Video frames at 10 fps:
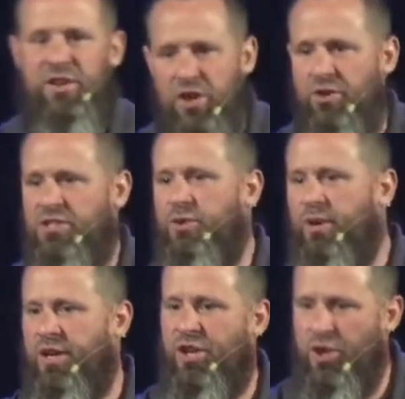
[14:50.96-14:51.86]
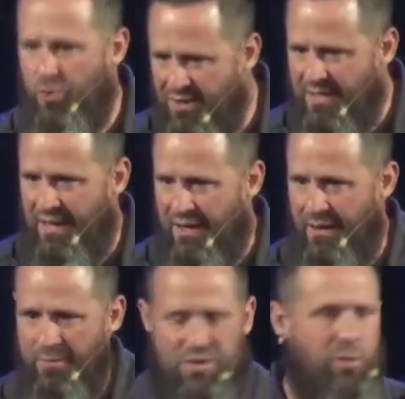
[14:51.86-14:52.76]
that they could use to accuse
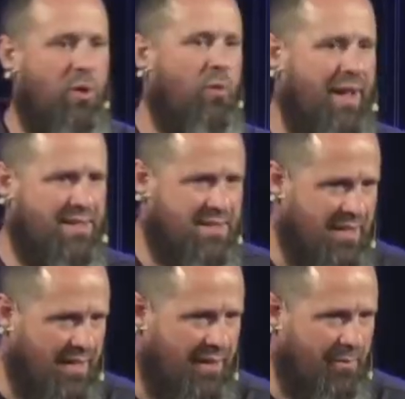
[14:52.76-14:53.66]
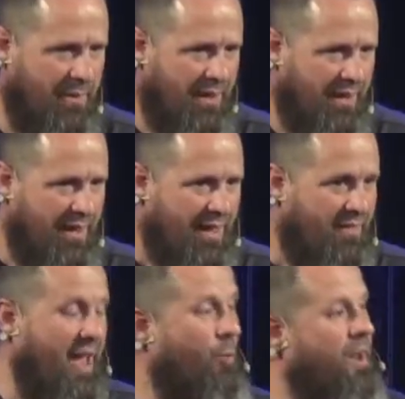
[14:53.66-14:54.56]
him, to arrest him.
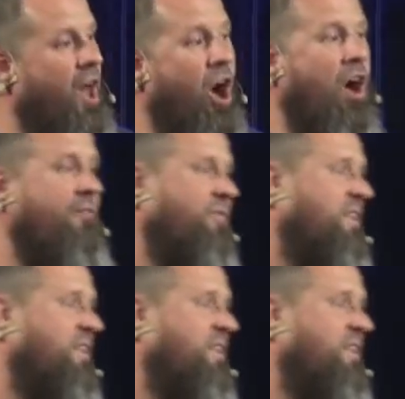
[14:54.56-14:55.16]
They would